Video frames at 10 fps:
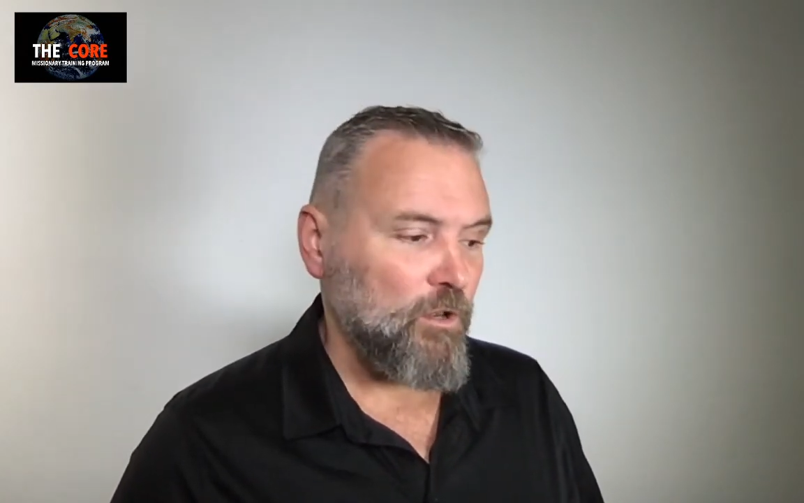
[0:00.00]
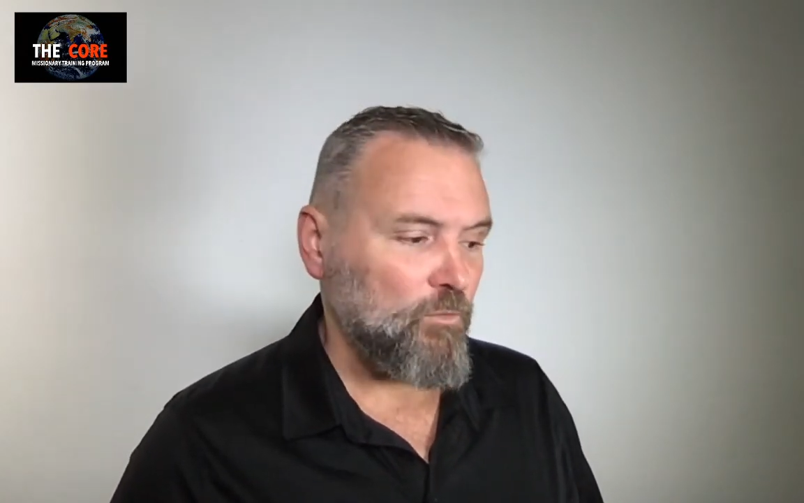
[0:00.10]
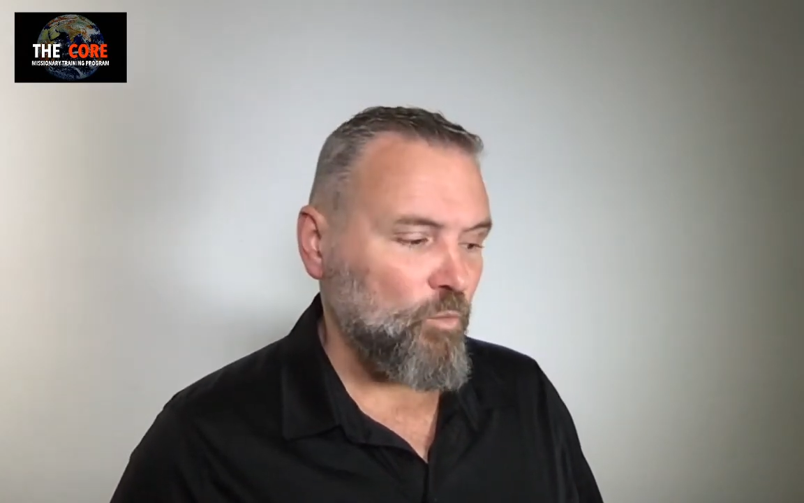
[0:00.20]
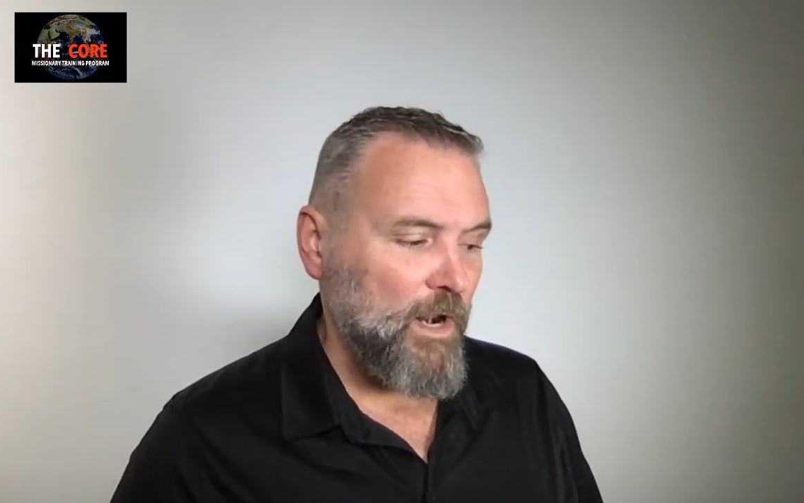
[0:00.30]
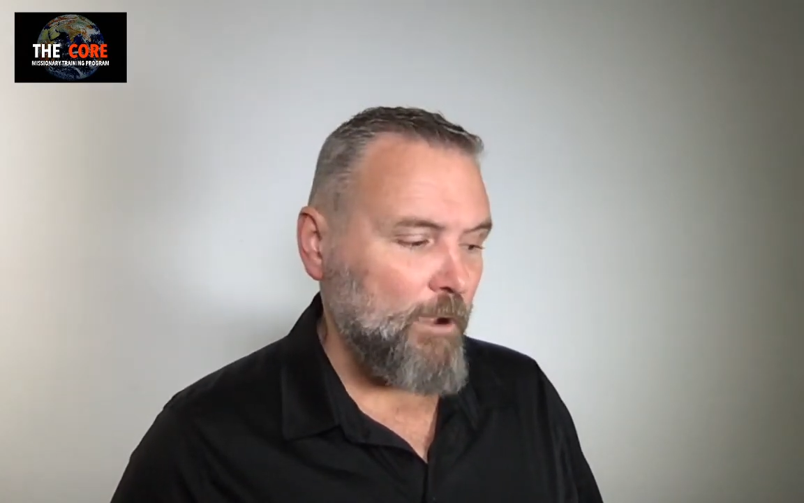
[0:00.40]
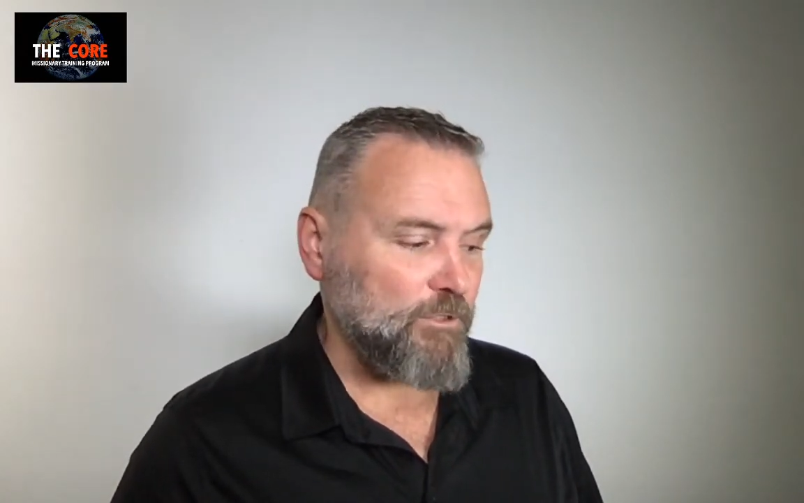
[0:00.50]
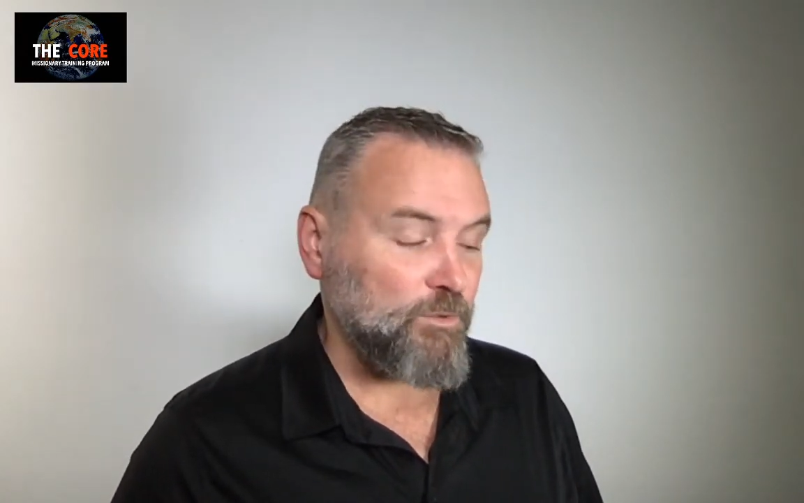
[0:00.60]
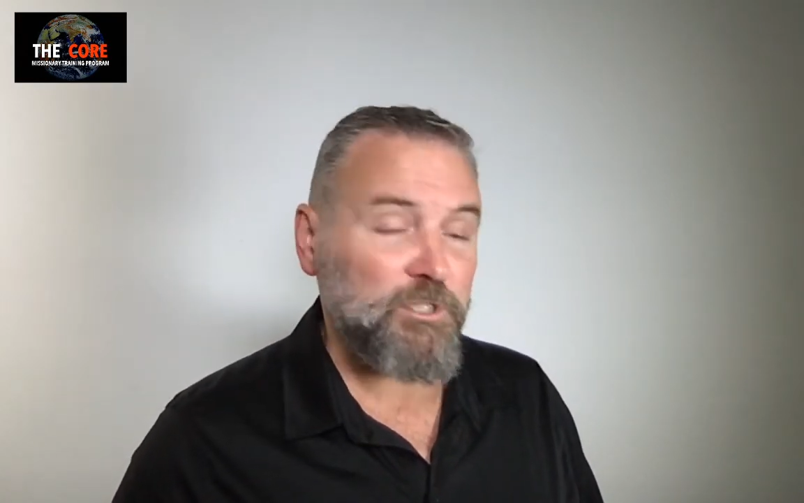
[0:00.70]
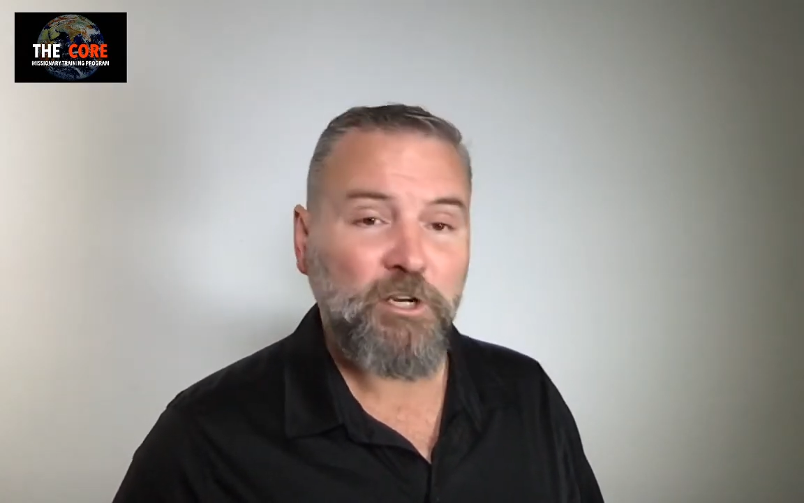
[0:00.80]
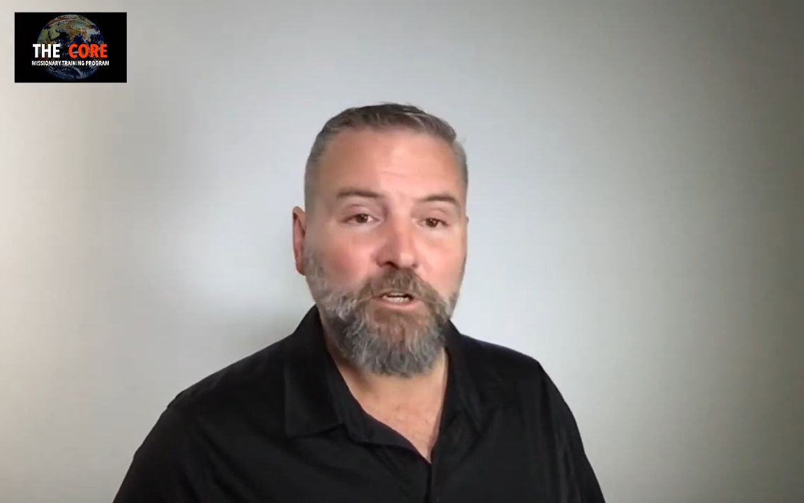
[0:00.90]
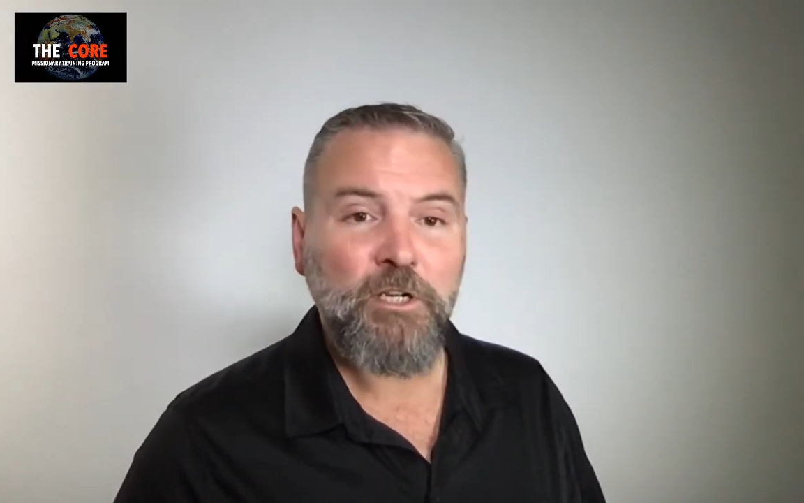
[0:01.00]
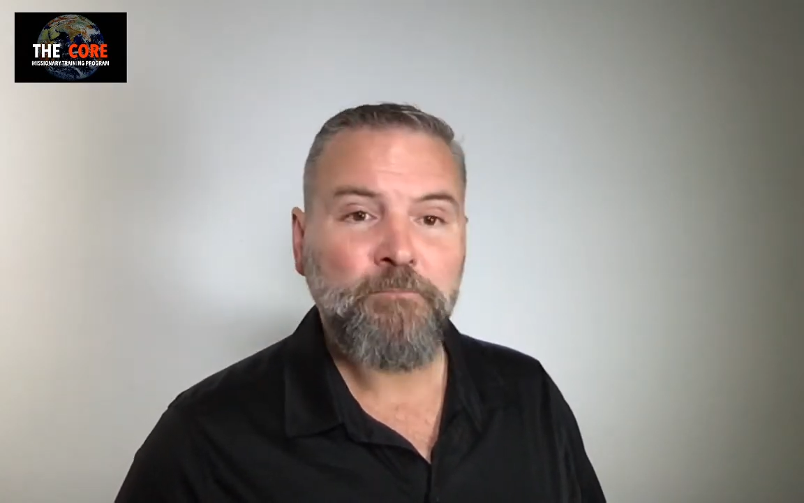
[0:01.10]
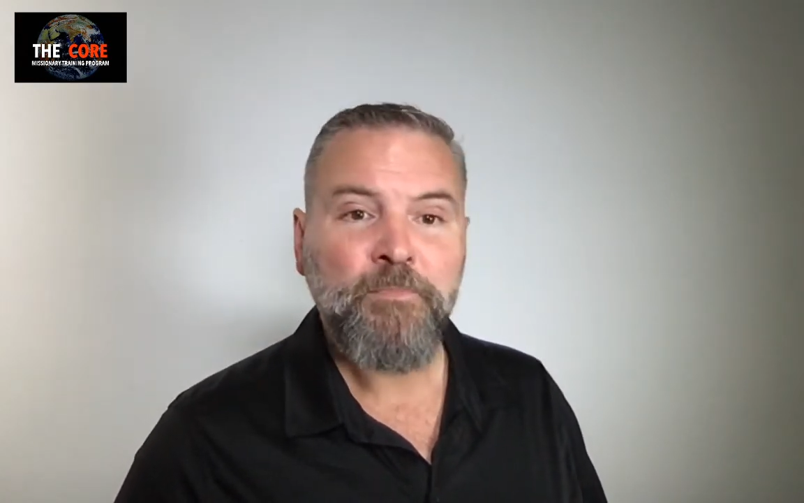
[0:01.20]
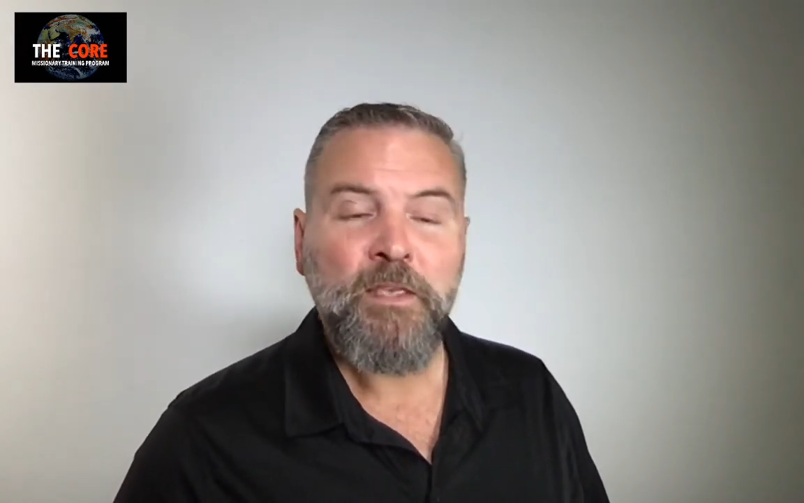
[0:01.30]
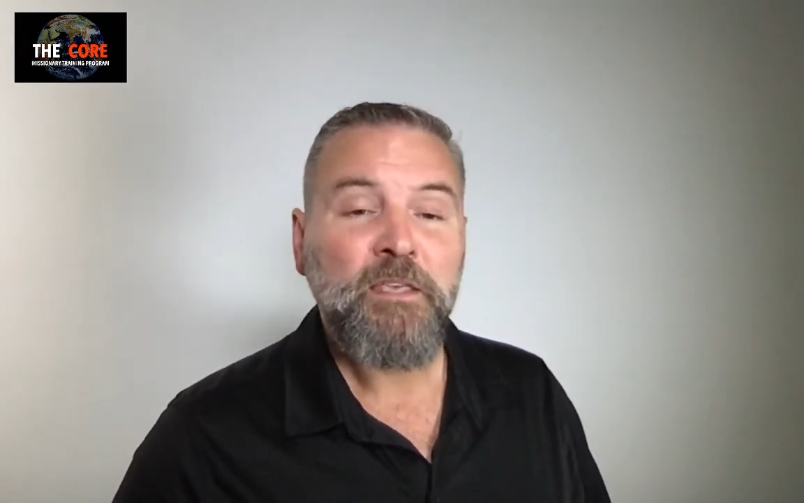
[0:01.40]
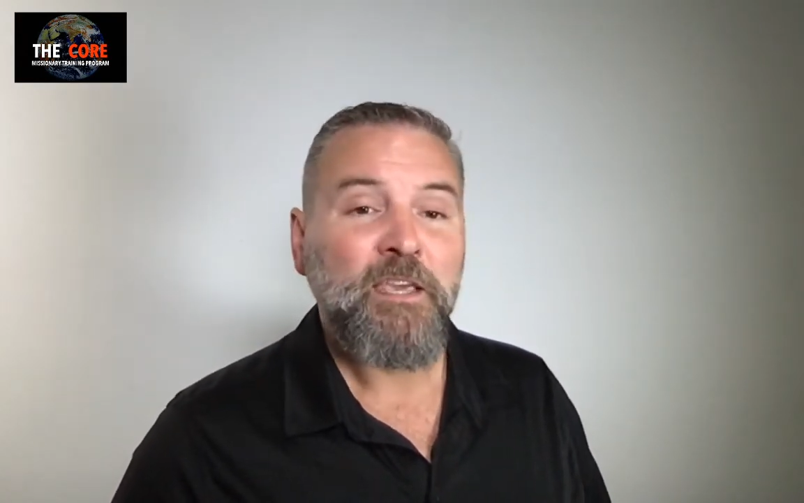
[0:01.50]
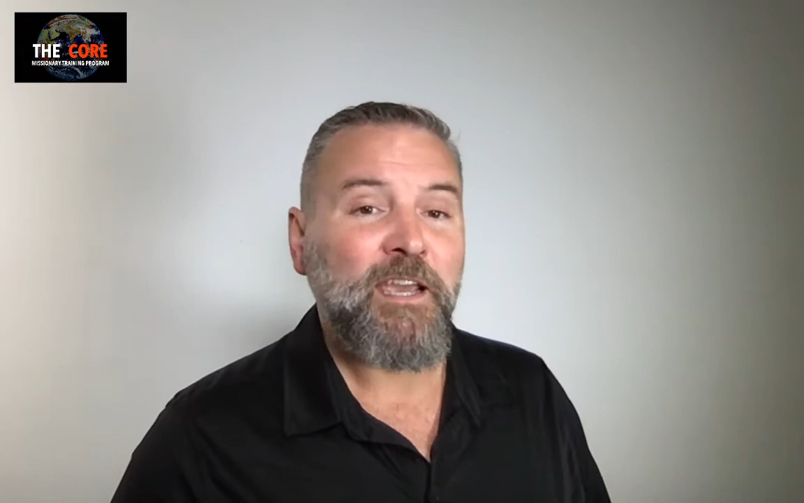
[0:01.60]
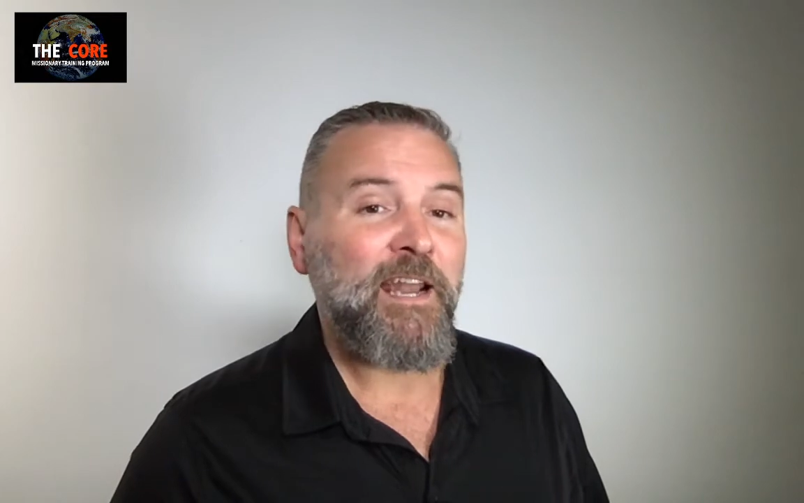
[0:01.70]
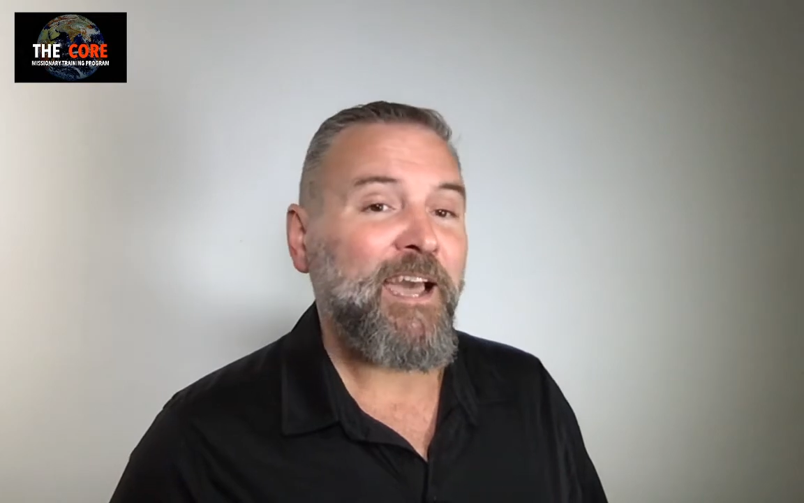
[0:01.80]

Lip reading: when I was returning, and